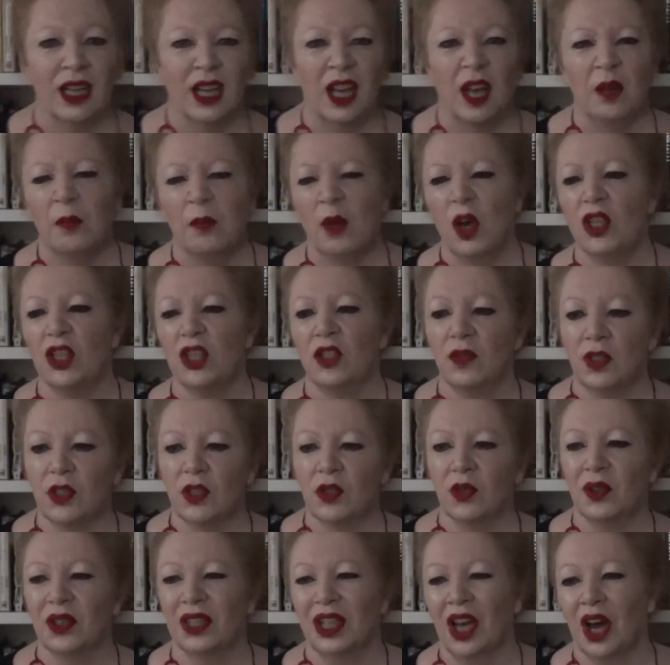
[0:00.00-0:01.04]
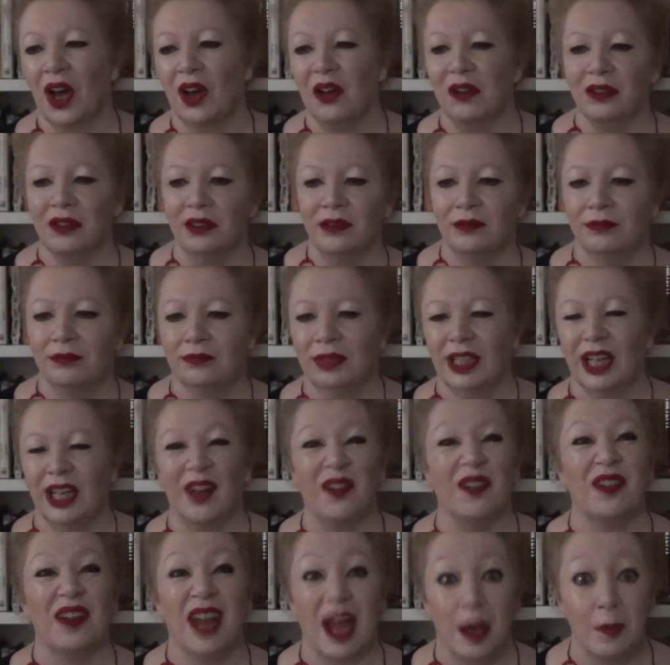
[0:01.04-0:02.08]
Most of us sort of go, you know,
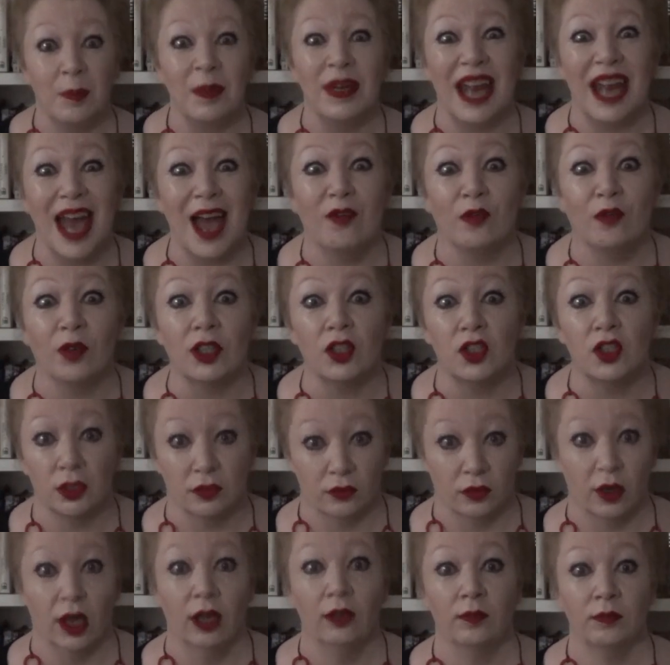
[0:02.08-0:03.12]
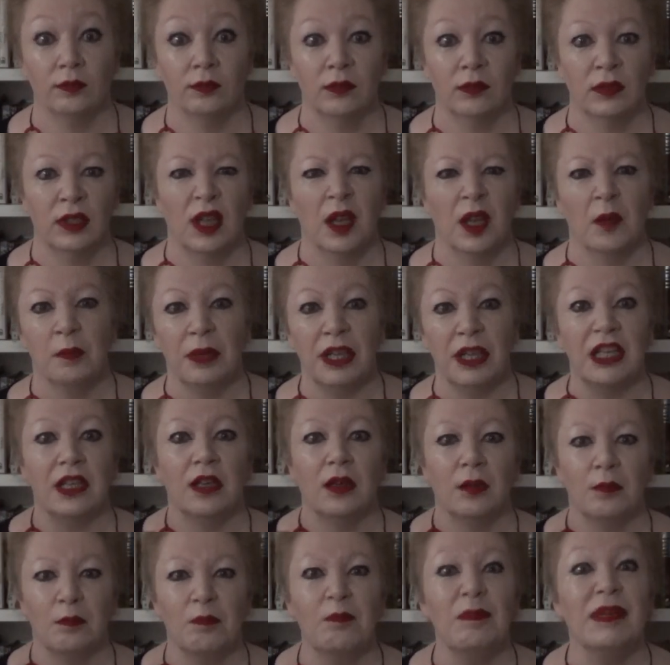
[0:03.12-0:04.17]
a bit average, right? A bit
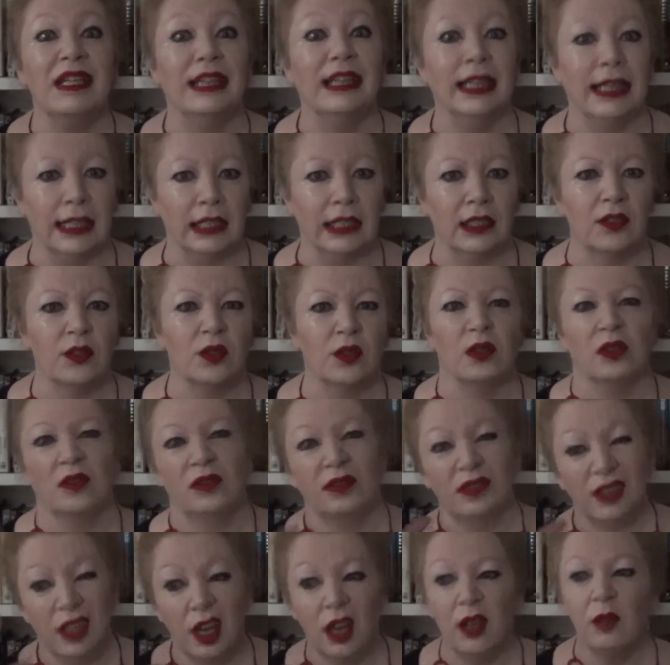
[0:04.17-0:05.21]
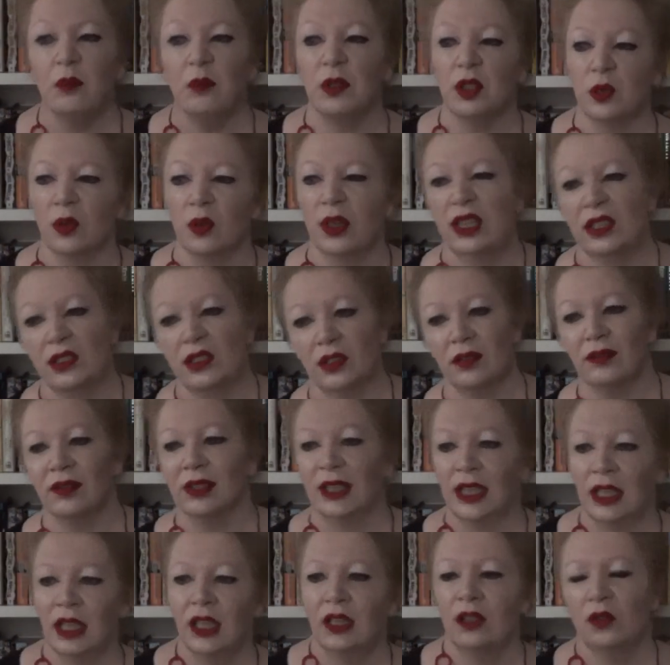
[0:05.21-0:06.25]
middling, sort of, yeah, in between, sort of
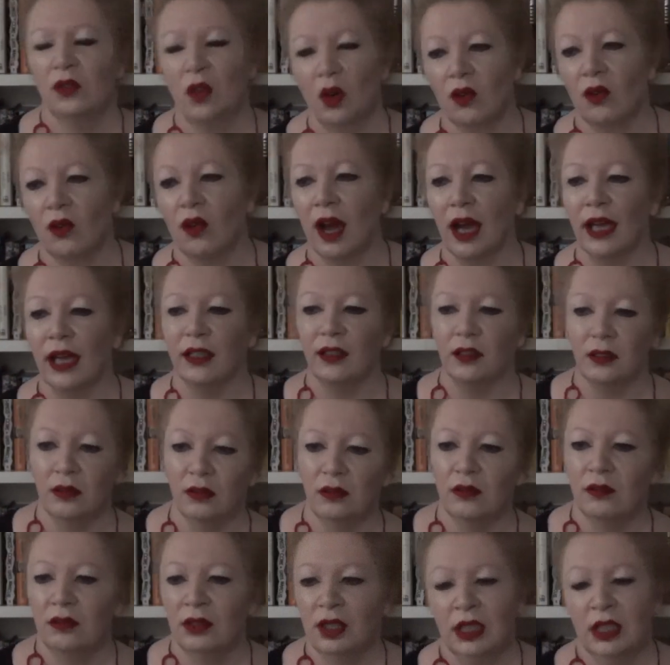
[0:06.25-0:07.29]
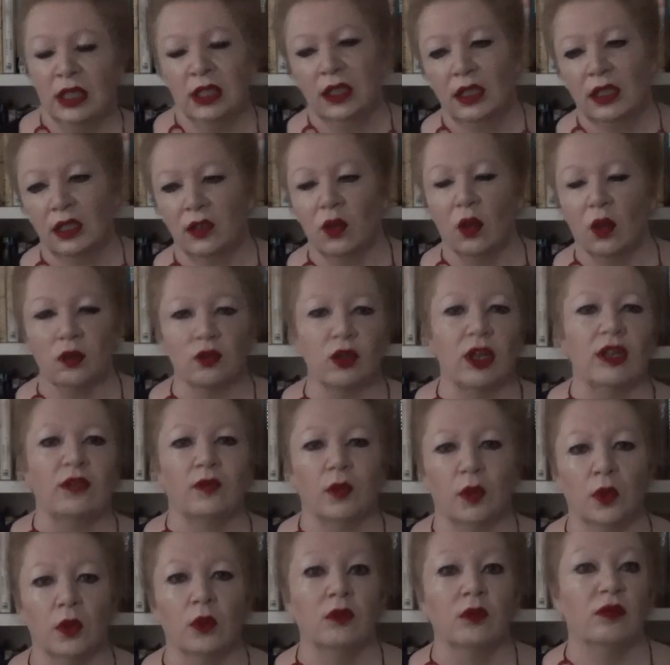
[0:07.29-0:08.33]
not great, not
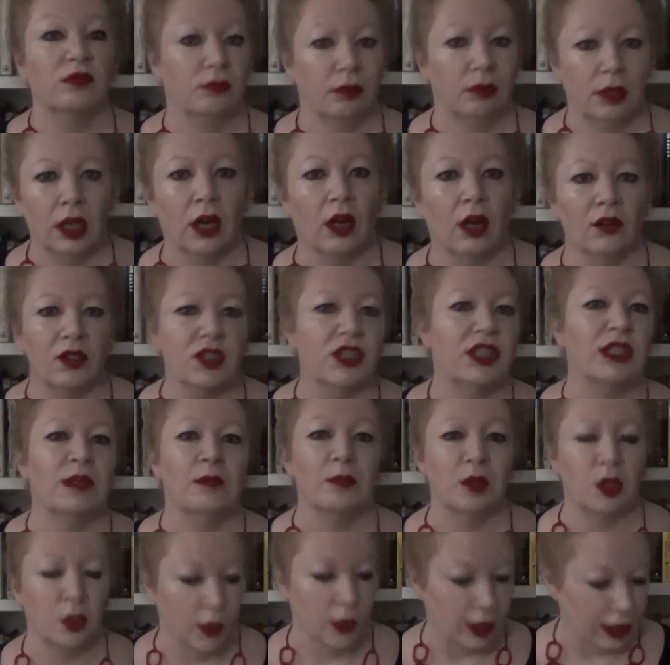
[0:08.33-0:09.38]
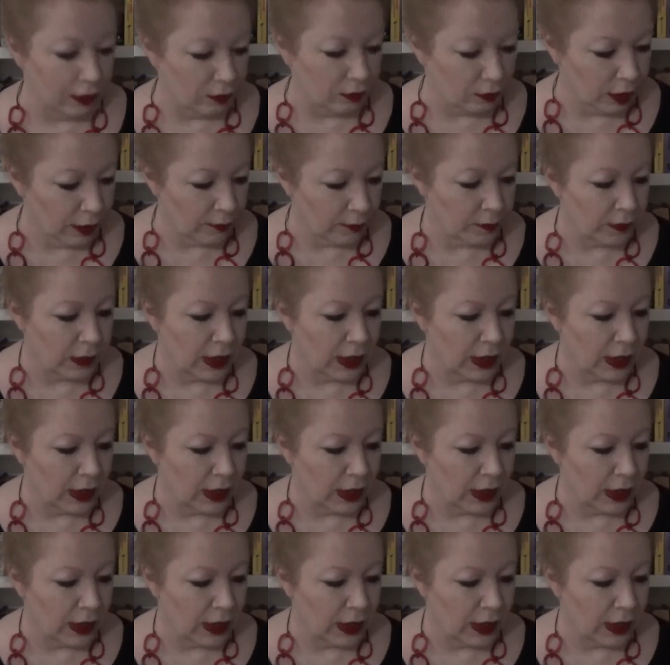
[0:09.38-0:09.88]
dreadful, you know, just in between, right?